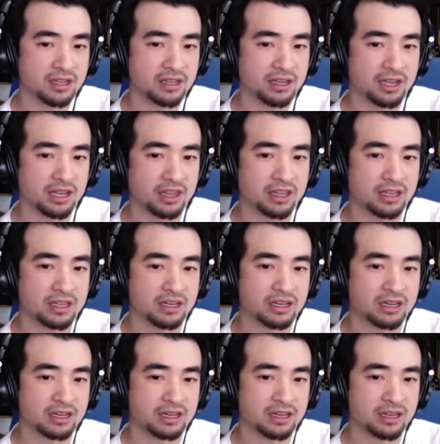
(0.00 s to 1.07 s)
and
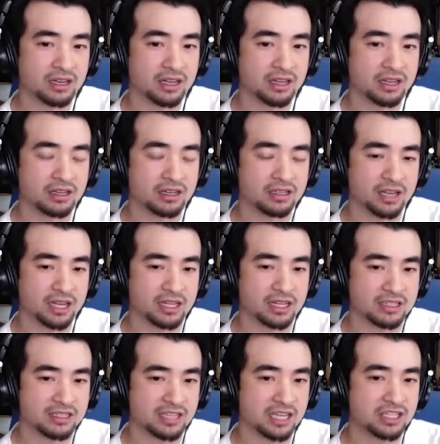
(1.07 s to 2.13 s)
then kind of
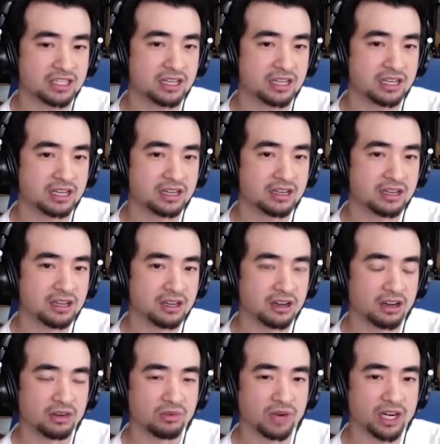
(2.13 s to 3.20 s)
sessioning
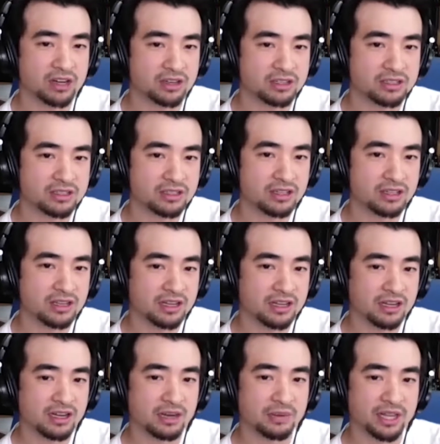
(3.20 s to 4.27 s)
on records,
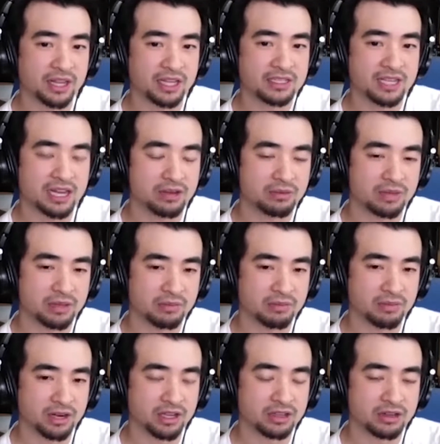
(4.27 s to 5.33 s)
and that's how, like,
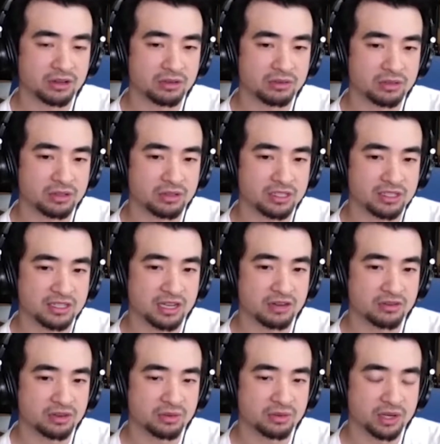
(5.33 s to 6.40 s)
Brian, you
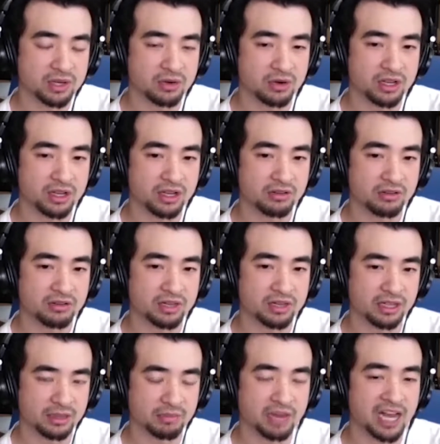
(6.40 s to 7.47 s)
discovered recording, like
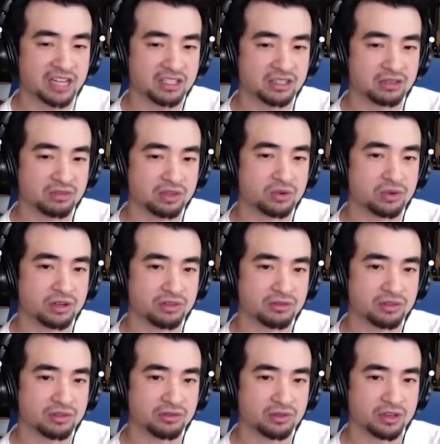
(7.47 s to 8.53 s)
the passion of recording for
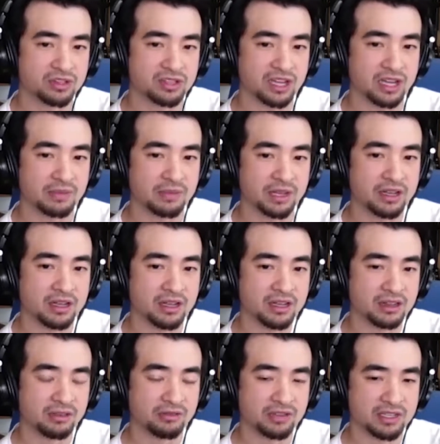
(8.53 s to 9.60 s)
the first time and
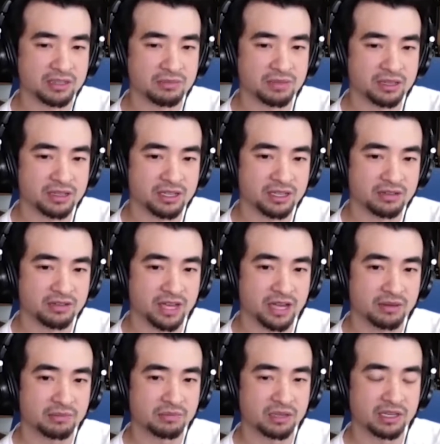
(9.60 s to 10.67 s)
the feasibility of
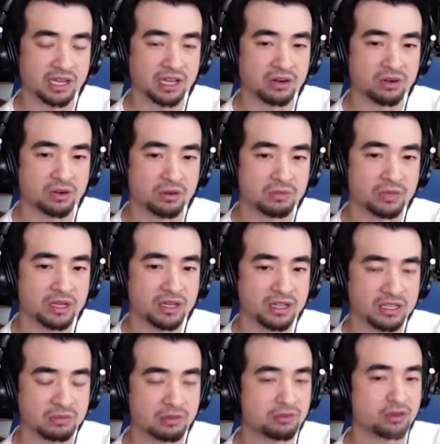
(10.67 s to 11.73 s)
that being at home,
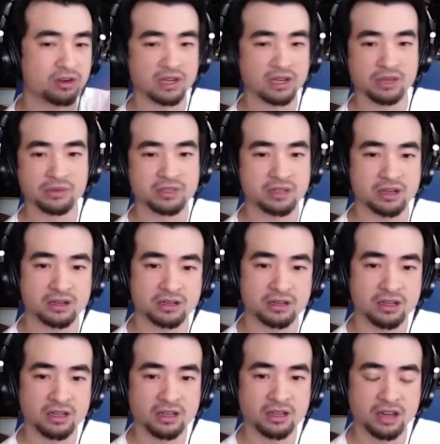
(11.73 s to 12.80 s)
because before it was all,
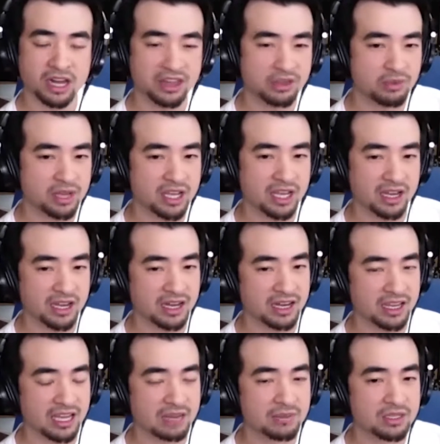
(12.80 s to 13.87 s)
I think we kind of
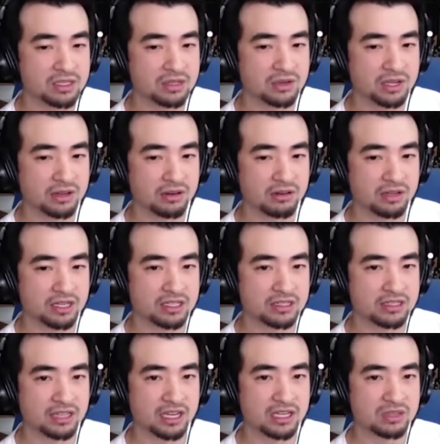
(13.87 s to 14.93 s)
came into it in a
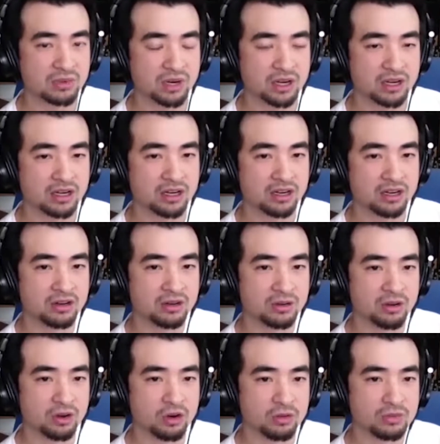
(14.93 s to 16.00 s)
stage where
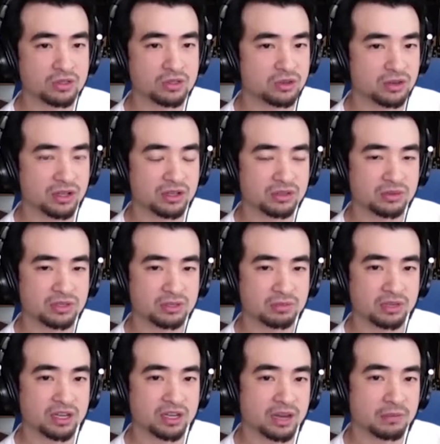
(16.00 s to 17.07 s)
home studios was
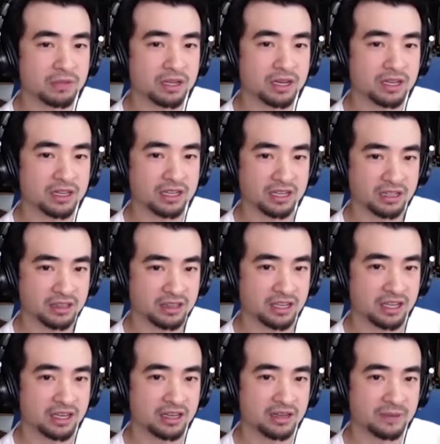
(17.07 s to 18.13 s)
becoming like a
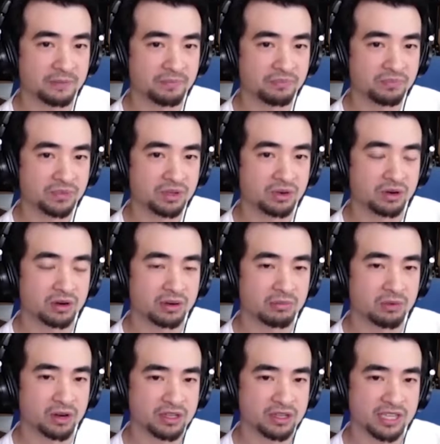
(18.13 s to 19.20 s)
thing or
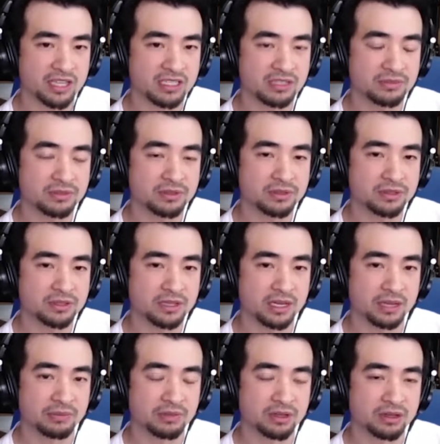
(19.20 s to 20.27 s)
more accessible.
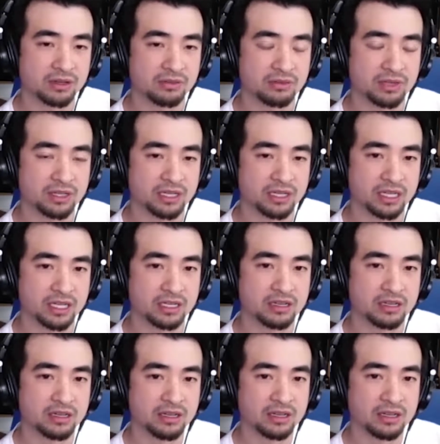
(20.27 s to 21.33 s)
You don't really need
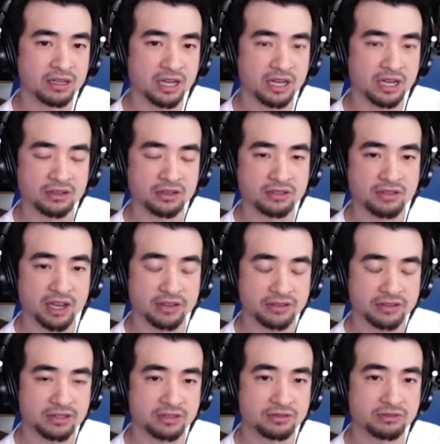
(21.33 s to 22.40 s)
hundreds of
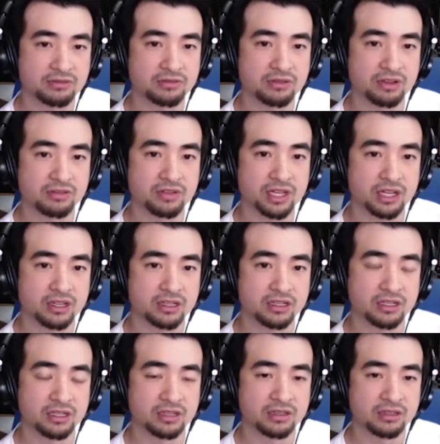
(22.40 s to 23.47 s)
thousands of gear
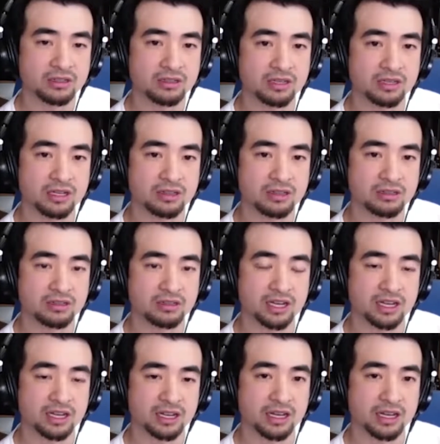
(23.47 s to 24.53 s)
to kind
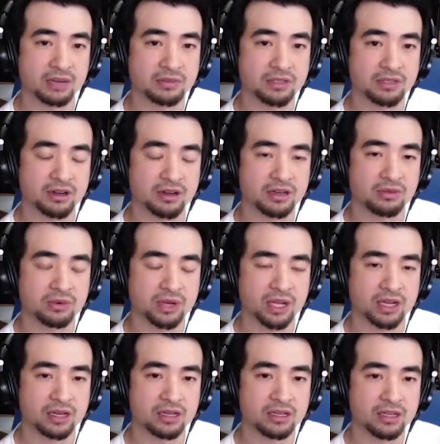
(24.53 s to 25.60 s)
of get upstarted. We're
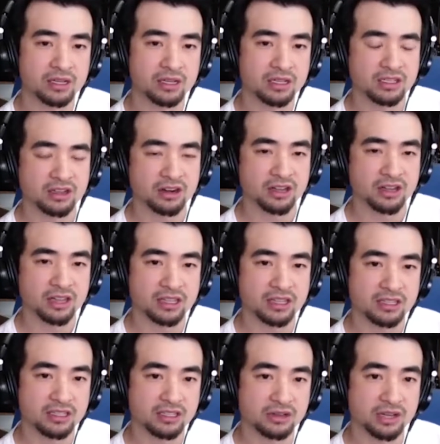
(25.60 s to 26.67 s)
kind of starting that
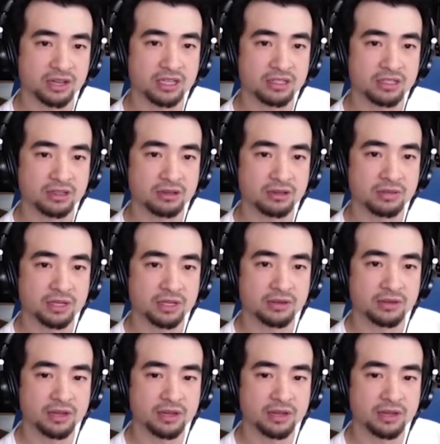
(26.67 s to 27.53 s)
digital age a little bit.